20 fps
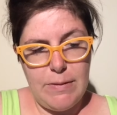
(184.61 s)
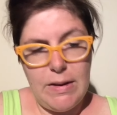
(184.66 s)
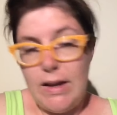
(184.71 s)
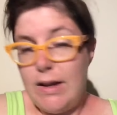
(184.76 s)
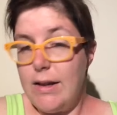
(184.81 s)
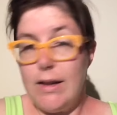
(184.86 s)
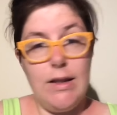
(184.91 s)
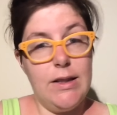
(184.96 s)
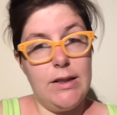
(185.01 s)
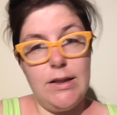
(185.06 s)

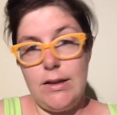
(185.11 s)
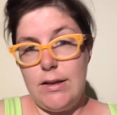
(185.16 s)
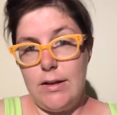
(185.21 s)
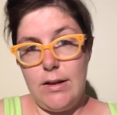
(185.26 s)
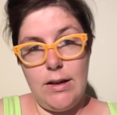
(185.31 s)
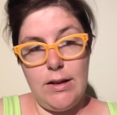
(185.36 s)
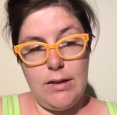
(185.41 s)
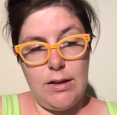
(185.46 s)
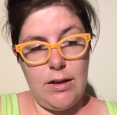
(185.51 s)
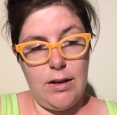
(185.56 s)
Yeah,
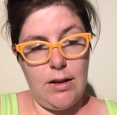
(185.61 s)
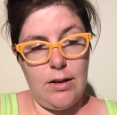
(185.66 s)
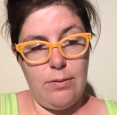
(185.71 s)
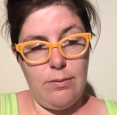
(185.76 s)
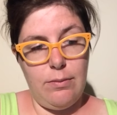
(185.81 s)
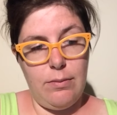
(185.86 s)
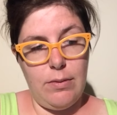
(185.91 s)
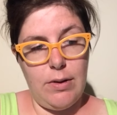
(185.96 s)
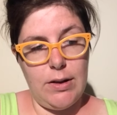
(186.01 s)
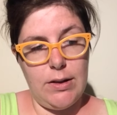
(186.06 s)
it's
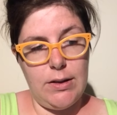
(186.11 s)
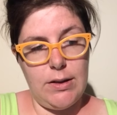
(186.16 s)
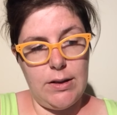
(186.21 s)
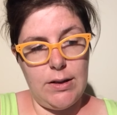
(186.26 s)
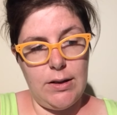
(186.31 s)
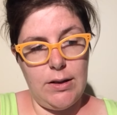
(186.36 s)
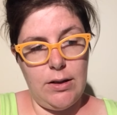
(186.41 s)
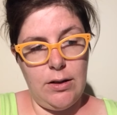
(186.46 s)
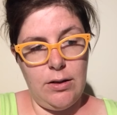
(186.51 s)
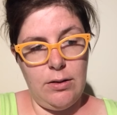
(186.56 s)

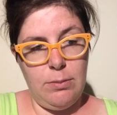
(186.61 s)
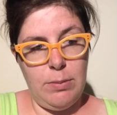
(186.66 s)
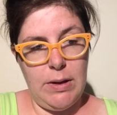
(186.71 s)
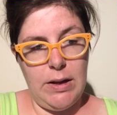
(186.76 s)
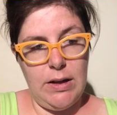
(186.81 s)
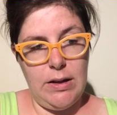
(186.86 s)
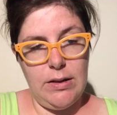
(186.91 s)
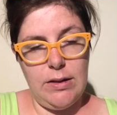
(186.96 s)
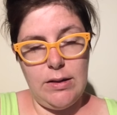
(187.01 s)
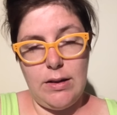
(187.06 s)
a good
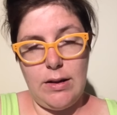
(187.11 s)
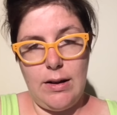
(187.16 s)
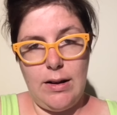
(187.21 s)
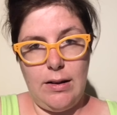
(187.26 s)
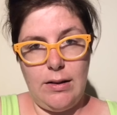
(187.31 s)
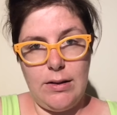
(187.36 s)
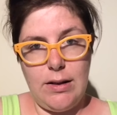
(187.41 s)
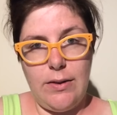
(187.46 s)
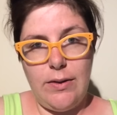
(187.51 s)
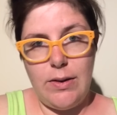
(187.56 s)
piece, and
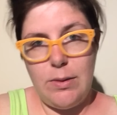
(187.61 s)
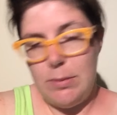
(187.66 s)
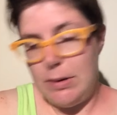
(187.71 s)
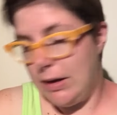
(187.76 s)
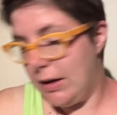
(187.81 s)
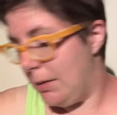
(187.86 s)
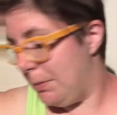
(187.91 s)
I'll definitely be